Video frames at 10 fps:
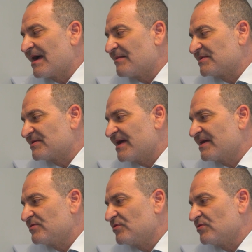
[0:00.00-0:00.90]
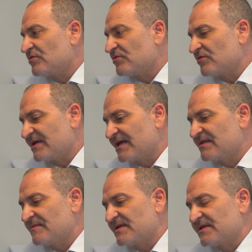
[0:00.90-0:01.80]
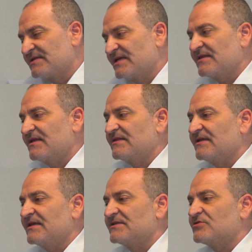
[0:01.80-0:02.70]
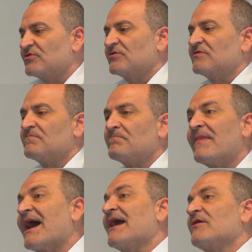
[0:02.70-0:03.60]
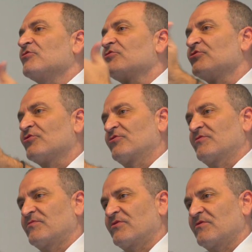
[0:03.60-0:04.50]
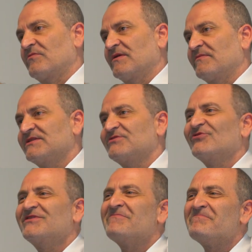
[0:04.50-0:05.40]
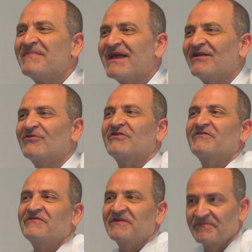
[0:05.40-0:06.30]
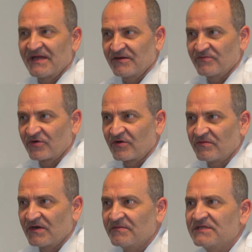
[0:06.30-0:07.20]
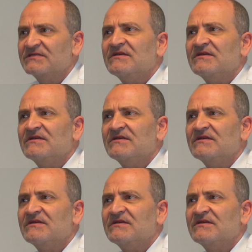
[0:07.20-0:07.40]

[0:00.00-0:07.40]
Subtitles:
I'm trying to get them understand that it's not my or your problem. It's not a male or a female problem.